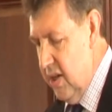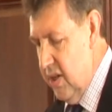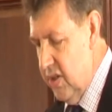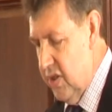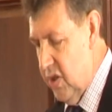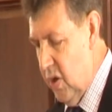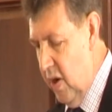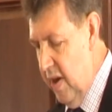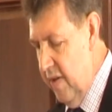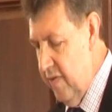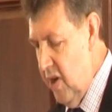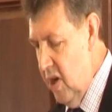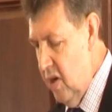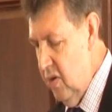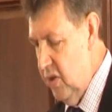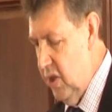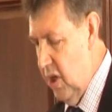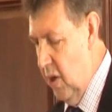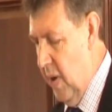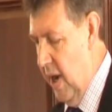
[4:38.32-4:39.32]
So I've
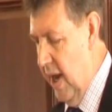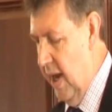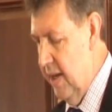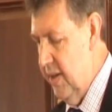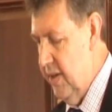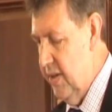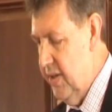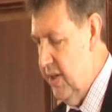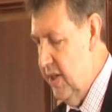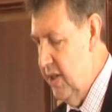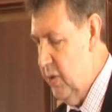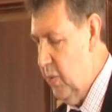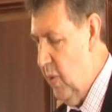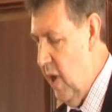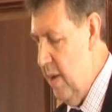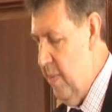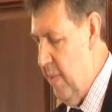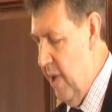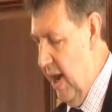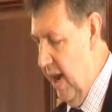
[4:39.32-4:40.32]
known Joanne since
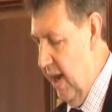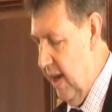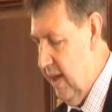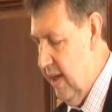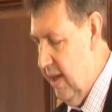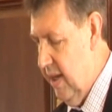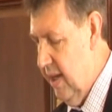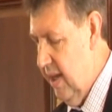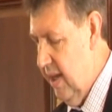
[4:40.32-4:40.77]
way back,